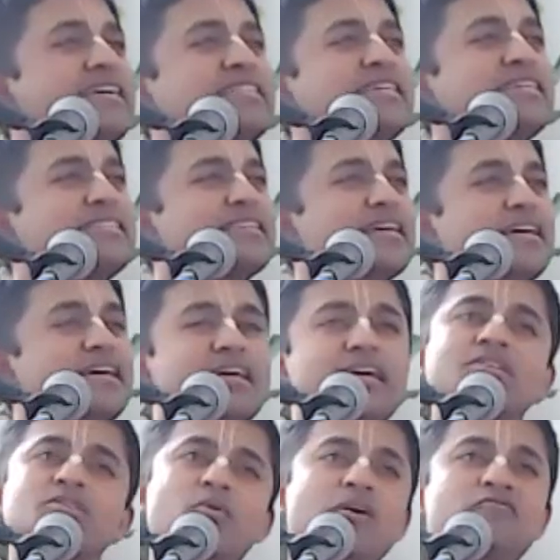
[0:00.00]
he says,
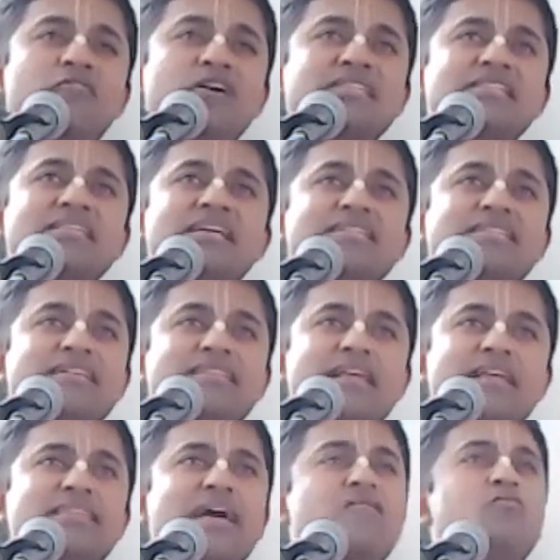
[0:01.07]
it's quite fascinating
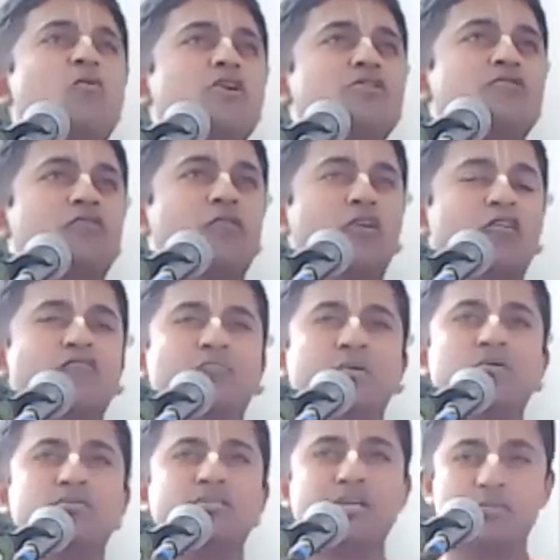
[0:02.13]
that that waterfall of
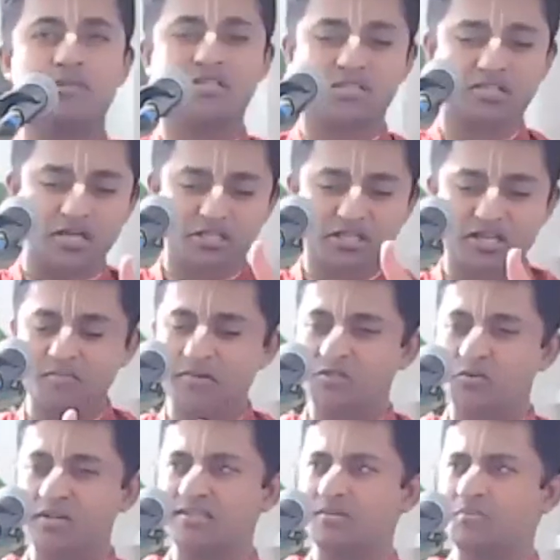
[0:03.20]
beauty, which is gushing
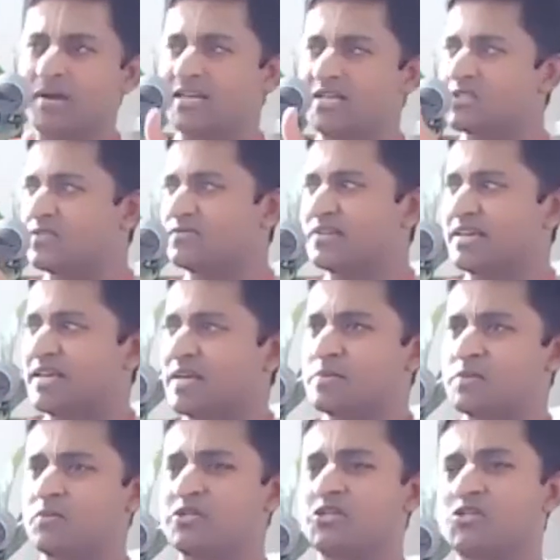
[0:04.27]
between the banks of the
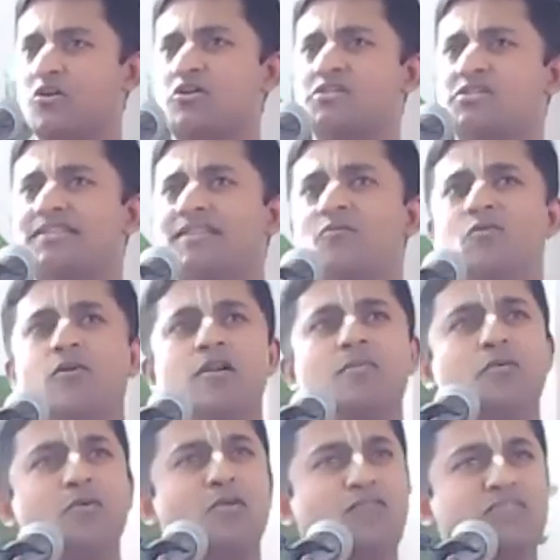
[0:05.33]
hips, which is causing the
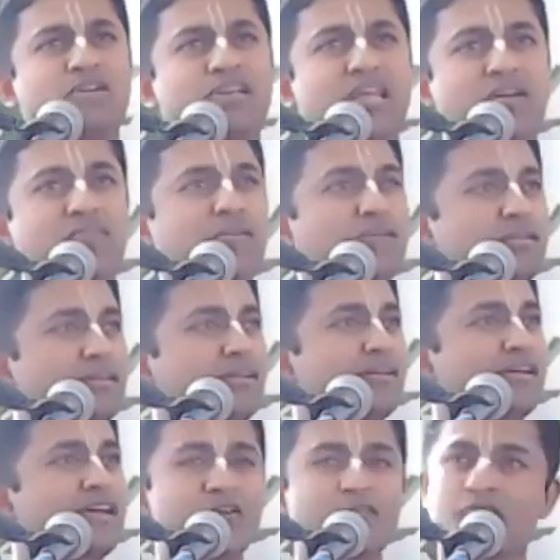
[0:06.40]
whirlpool of the navel,
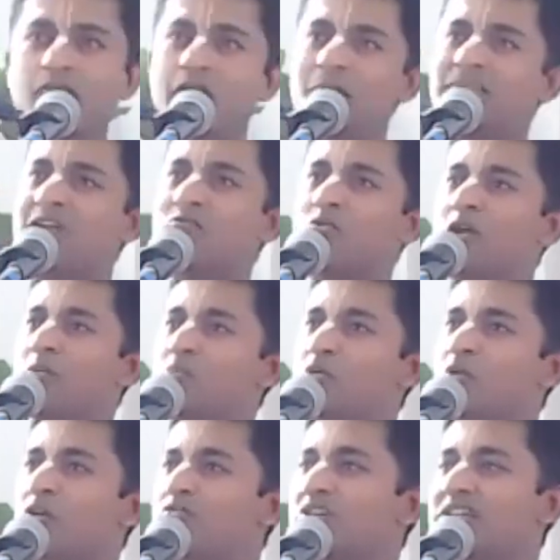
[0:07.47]
from that
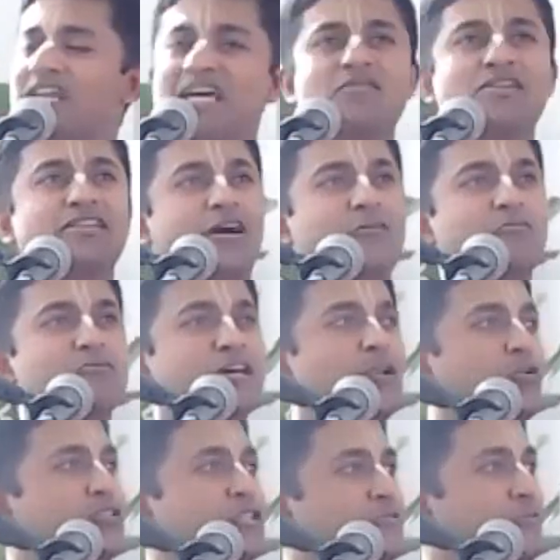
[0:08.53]
whirlpool of the navel comes a
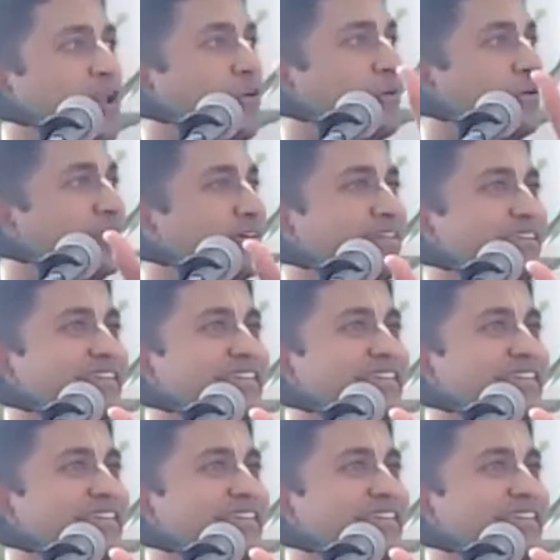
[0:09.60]
lotus flower,